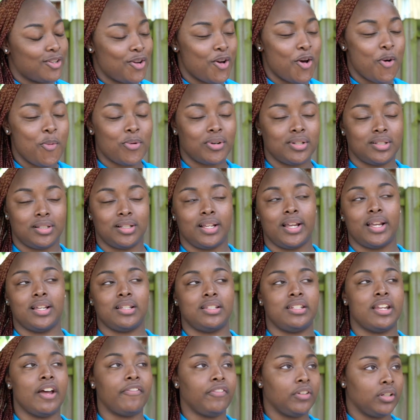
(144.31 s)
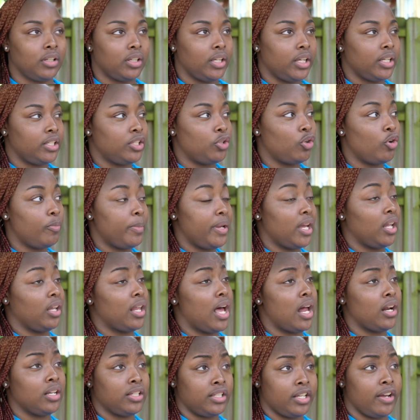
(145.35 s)
the homeowners class definitely taught me a
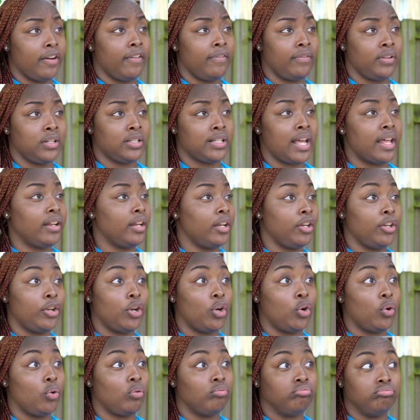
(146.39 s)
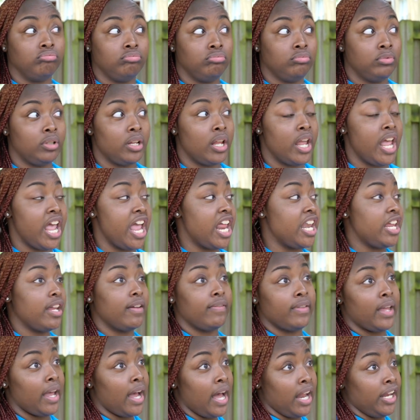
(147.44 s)
lot of stuff because I didn't know any
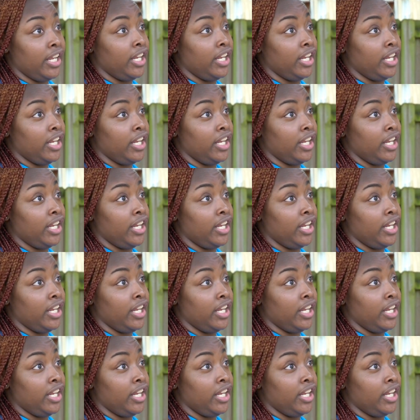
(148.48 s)
of that.